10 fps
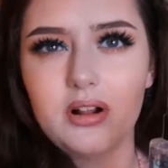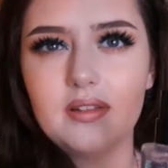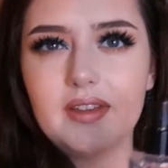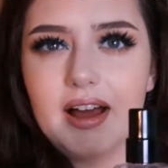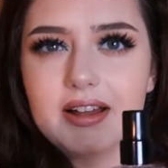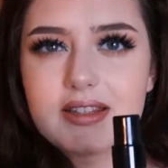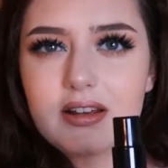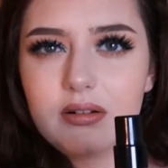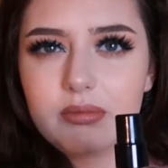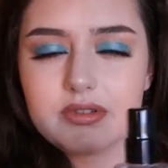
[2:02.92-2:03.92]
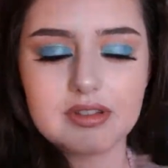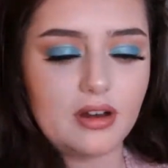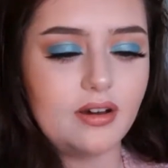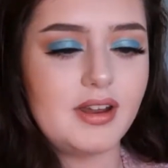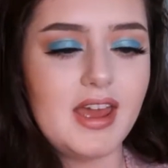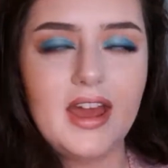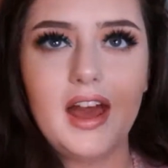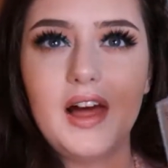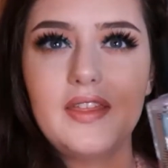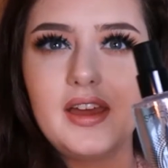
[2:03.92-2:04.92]
all that, it's almost gone,
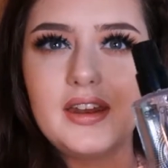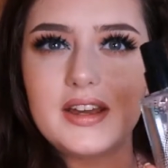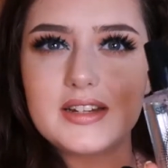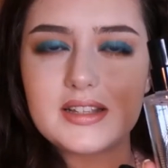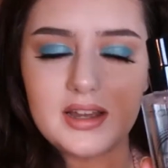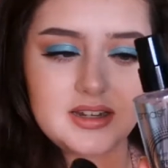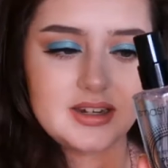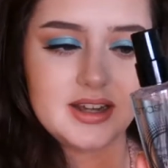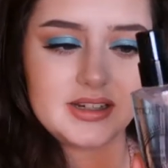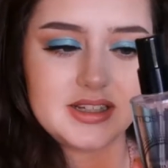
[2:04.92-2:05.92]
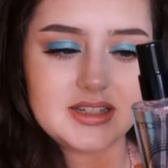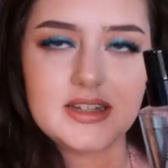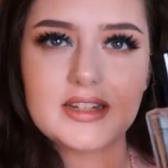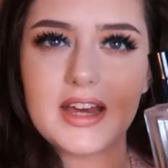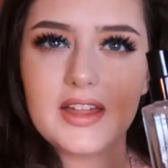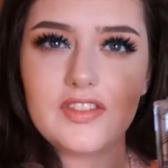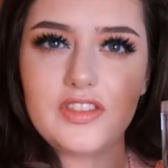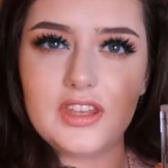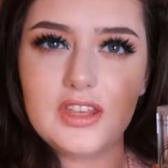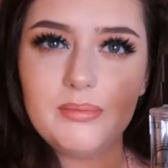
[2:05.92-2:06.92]
and then I decided I needed to get
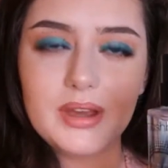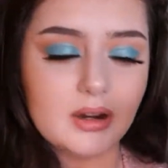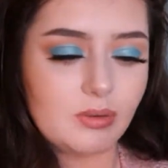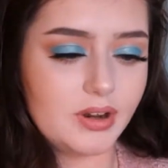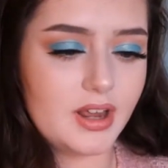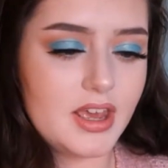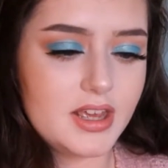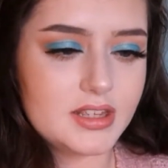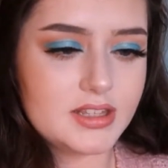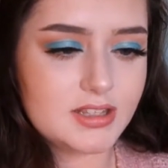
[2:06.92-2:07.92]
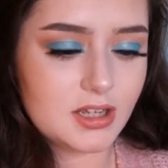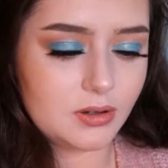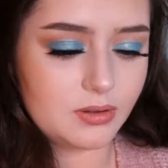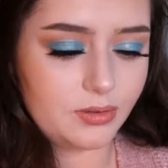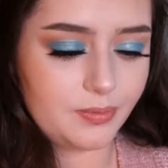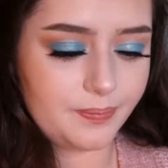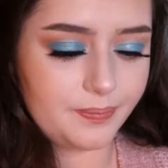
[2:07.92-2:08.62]
the bigger one. So